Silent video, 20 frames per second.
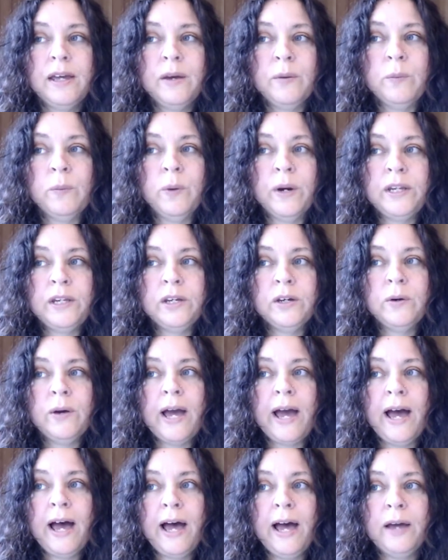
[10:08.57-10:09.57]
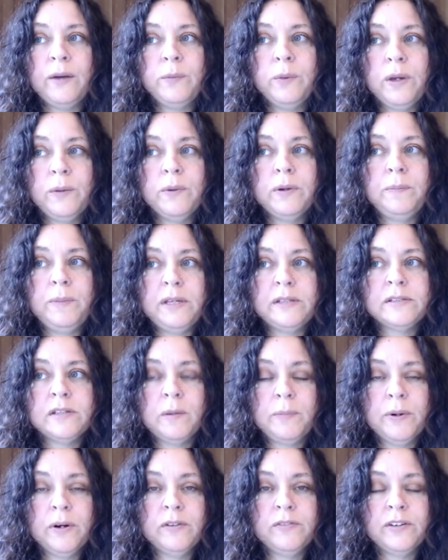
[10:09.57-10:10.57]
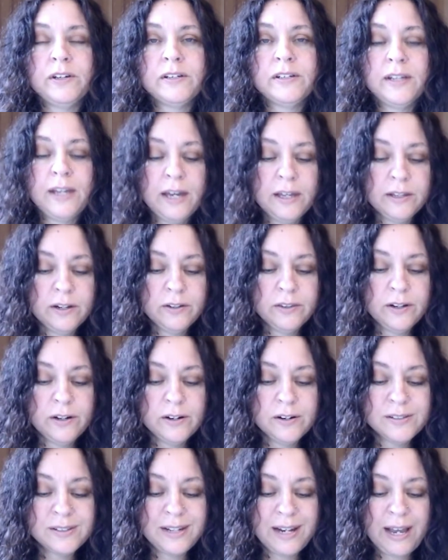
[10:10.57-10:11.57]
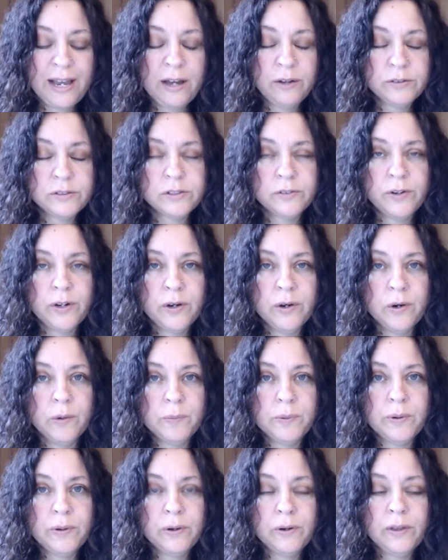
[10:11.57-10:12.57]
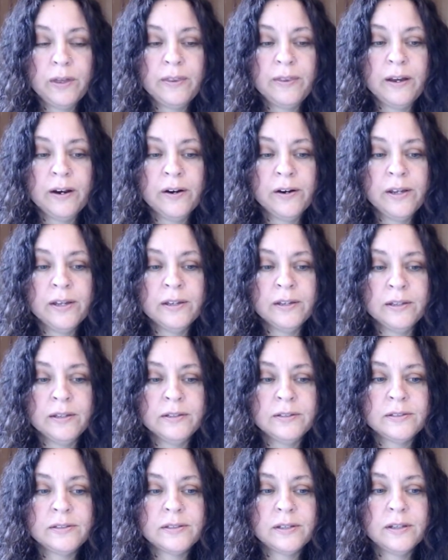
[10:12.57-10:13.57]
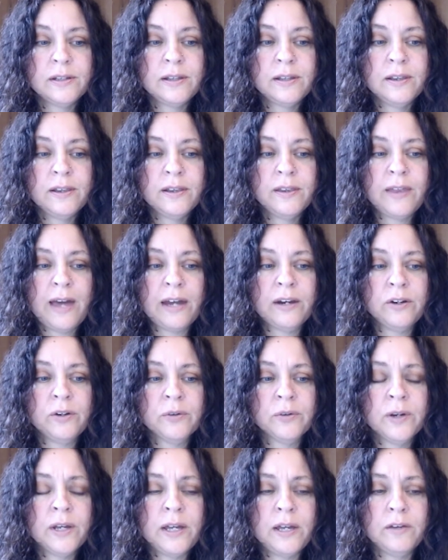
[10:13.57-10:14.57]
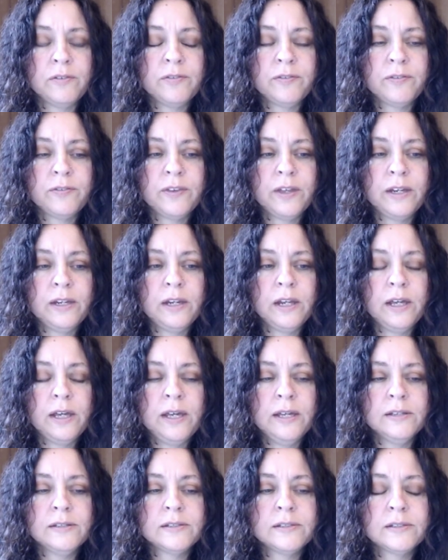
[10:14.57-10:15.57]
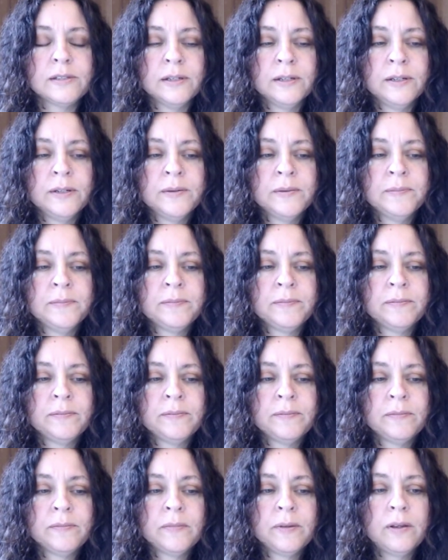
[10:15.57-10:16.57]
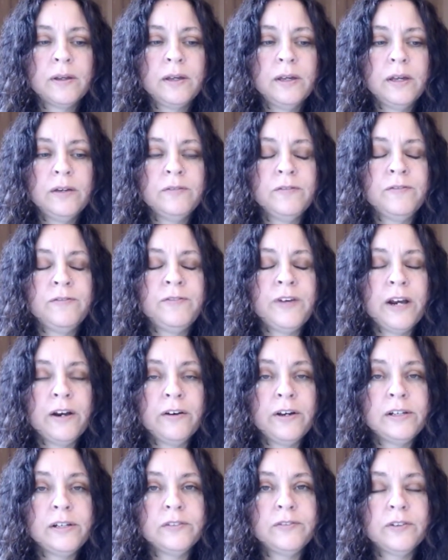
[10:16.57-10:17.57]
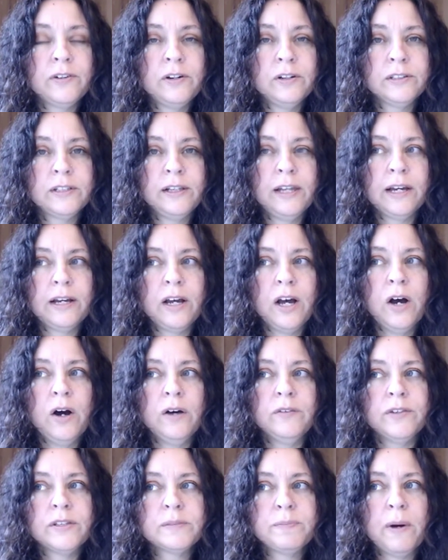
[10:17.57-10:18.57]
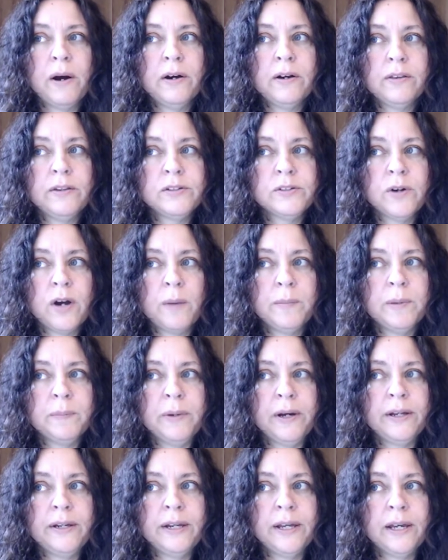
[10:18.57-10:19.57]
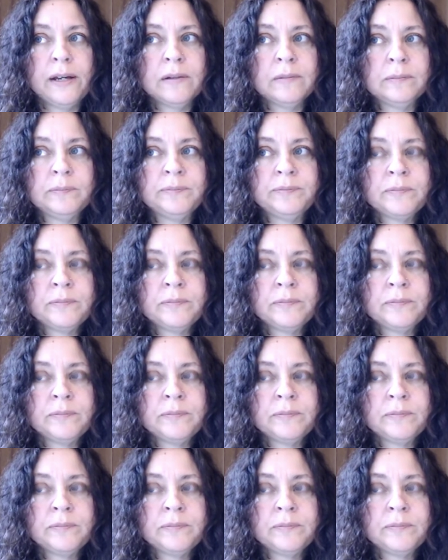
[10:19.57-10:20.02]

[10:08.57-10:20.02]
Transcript: When you add, we would be so perfect together, there is an ounce of hope. And there is that grief that is very difficult to let go of. It's part of the trauma bonding.